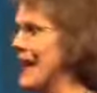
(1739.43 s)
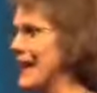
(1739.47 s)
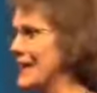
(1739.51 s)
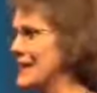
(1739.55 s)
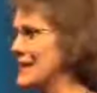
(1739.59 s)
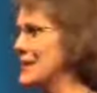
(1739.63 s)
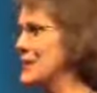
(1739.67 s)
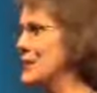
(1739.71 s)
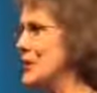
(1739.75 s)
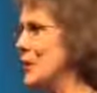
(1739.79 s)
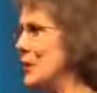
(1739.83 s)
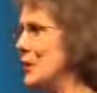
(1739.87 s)

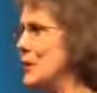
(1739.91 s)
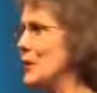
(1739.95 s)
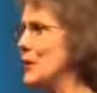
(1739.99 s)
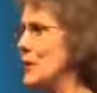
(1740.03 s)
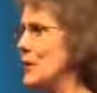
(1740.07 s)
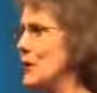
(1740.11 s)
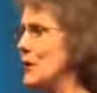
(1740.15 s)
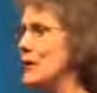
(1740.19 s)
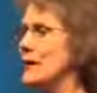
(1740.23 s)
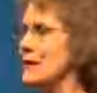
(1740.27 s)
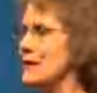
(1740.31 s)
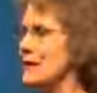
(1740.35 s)
And
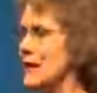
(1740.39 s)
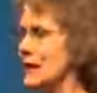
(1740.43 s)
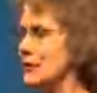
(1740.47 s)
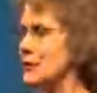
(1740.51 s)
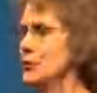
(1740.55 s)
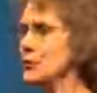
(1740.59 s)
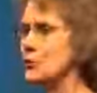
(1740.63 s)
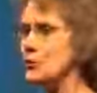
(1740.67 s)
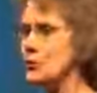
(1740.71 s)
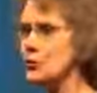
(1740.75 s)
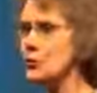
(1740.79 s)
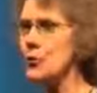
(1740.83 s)
so
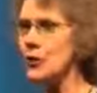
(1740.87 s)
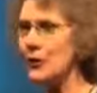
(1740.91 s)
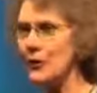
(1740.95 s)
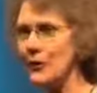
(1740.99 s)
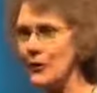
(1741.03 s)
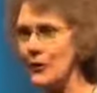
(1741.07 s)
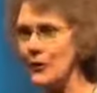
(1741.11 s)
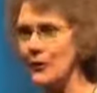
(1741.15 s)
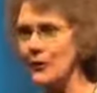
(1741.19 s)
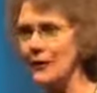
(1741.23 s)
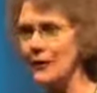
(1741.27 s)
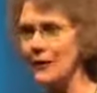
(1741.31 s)
that's your
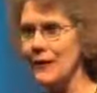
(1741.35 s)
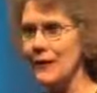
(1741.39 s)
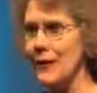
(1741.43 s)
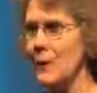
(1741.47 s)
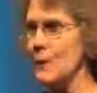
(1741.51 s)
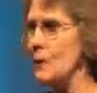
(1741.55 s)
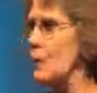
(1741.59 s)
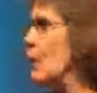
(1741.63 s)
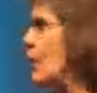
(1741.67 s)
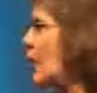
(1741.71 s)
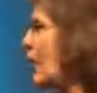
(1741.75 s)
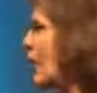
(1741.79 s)

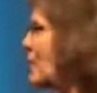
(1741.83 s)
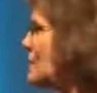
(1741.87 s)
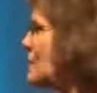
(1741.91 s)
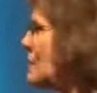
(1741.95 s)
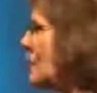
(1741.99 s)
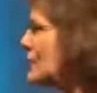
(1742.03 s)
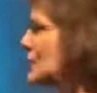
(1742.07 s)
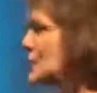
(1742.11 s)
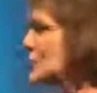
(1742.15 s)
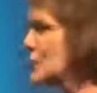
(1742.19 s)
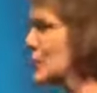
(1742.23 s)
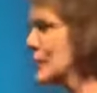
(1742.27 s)
trigger. Boy, I'm
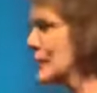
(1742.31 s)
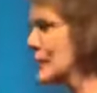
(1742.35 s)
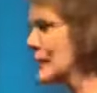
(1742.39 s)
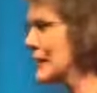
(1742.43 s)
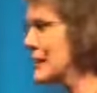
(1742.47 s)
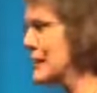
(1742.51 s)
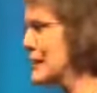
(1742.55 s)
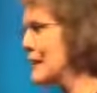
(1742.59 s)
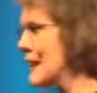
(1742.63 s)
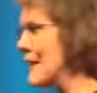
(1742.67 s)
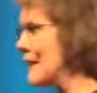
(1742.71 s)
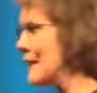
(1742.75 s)
not drinking
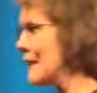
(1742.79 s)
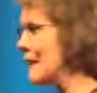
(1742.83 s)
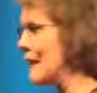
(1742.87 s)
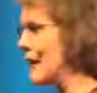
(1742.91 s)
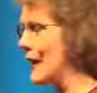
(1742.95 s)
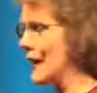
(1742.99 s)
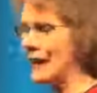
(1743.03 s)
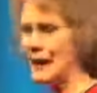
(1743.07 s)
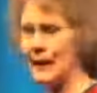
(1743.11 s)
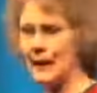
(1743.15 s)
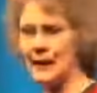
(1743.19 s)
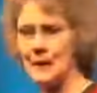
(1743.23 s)
enough.
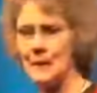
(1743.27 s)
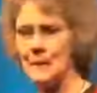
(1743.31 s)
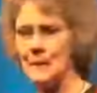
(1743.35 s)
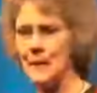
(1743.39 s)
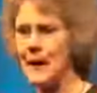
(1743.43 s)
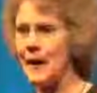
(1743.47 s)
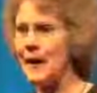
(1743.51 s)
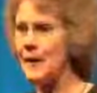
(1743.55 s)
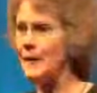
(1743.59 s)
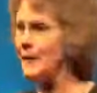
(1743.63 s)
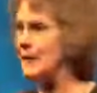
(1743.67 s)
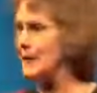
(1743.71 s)
I got to get
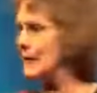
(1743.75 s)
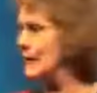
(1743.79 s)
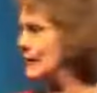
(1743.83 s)
back